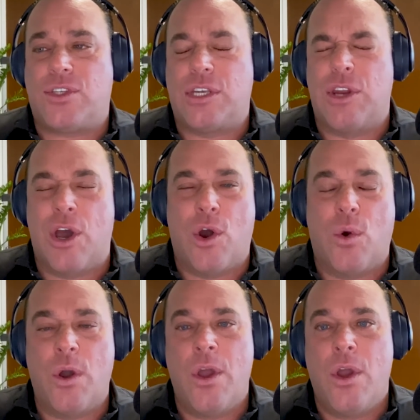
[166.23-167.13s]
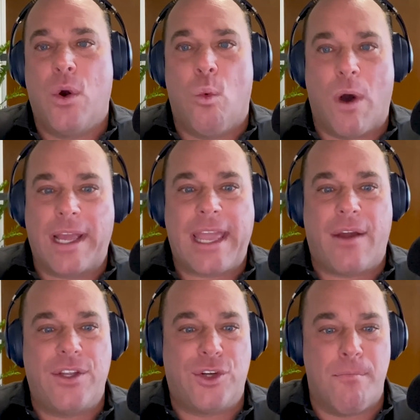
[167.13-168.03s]
So you know one
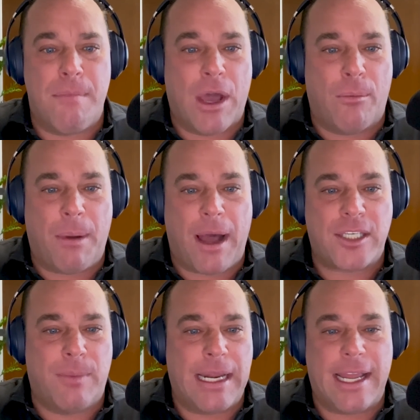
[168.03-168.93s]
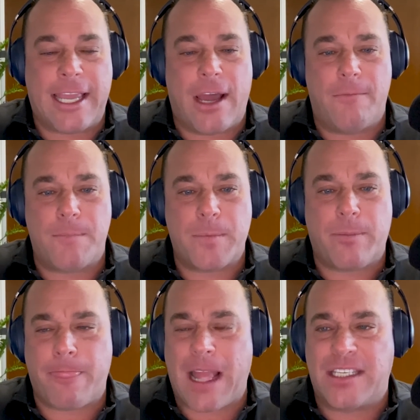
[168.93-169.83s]
account is your mailbox money account.
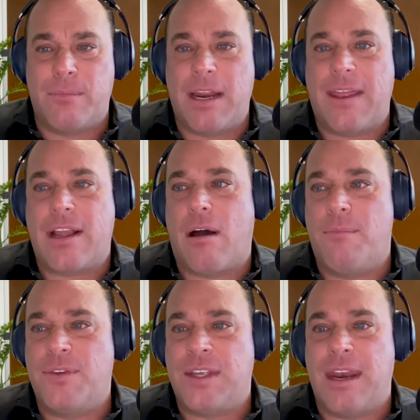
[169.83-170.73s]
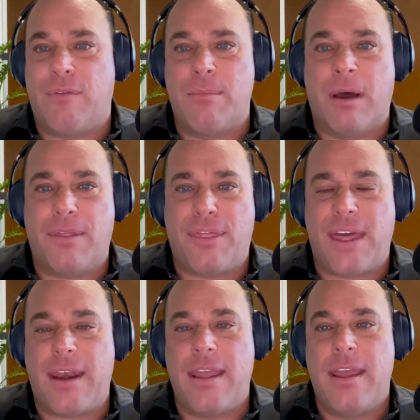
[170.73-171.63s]
That's the money that comes in every month
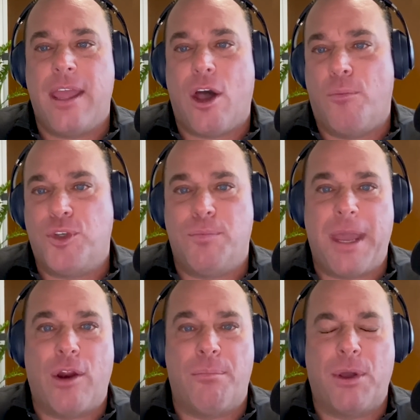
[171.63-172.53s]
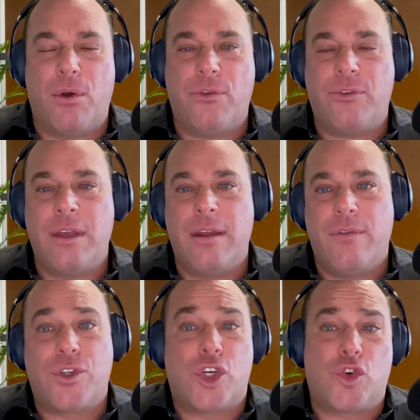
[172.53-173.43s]
that helps you pay your bills.
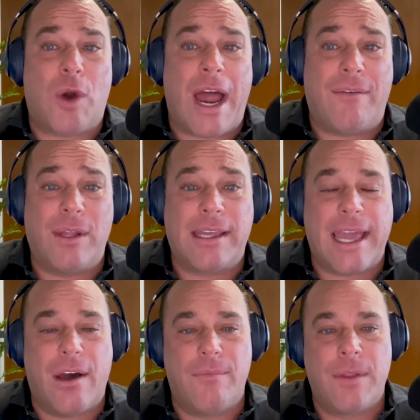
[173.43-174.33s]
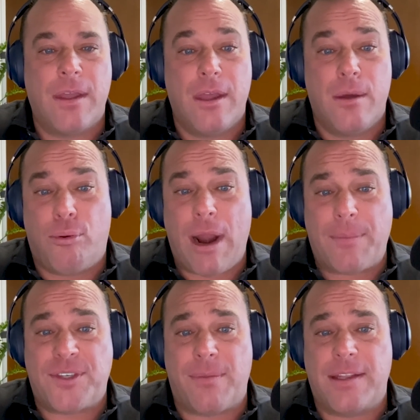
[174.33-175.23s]
There's a travel account.
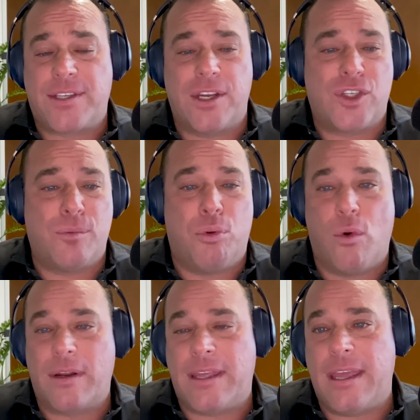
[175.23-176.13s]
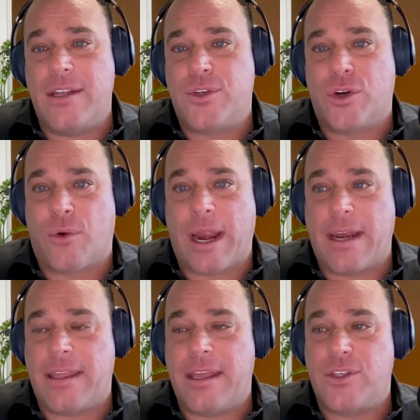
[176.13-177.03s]
Perhaps something that's going to support kids or
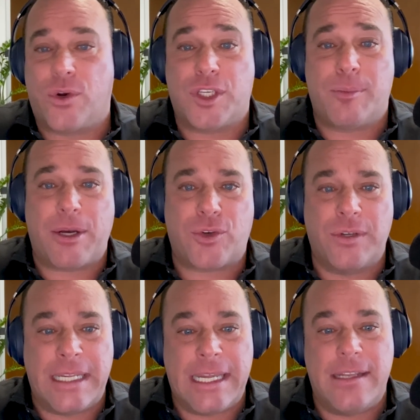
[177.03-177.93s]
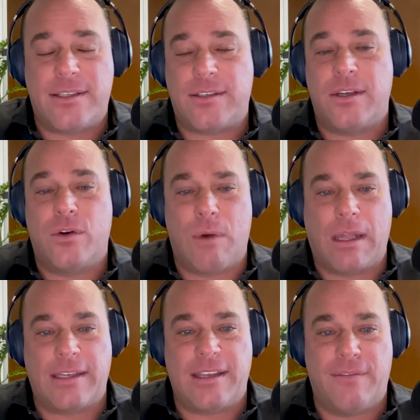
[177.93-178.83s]
grandkids or a special needs
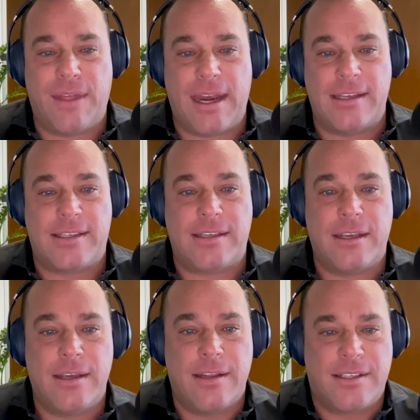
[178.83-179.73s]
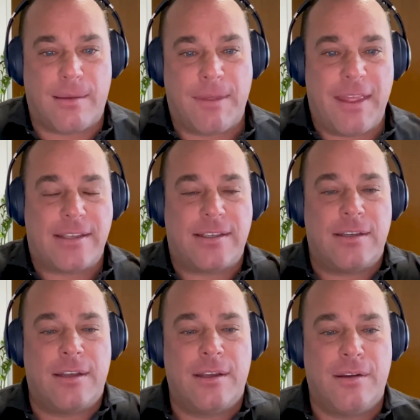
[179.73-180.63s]
relative that is something that's
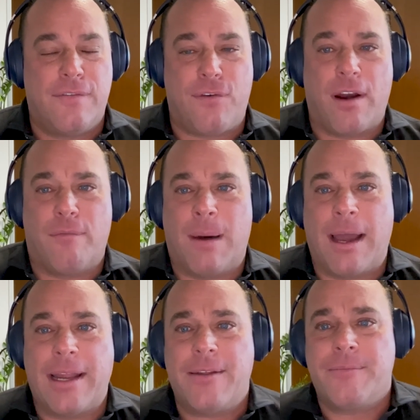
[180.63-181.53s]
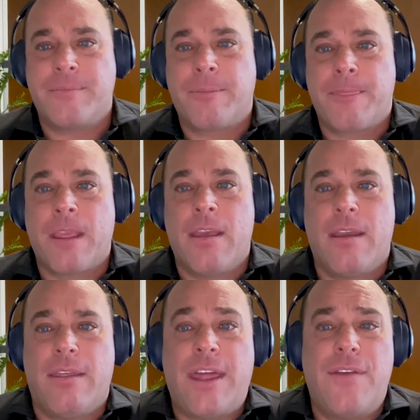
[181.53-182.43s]
front of mind.
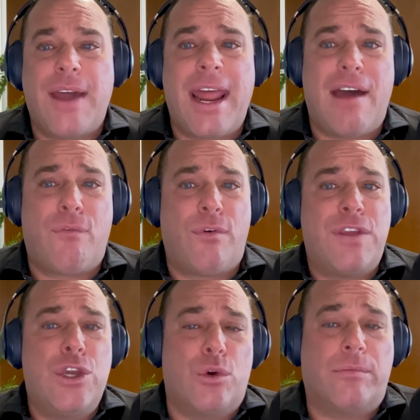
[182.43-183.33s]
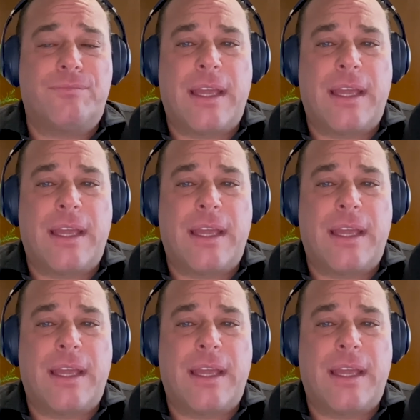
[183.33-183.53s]
Then you've got to have review.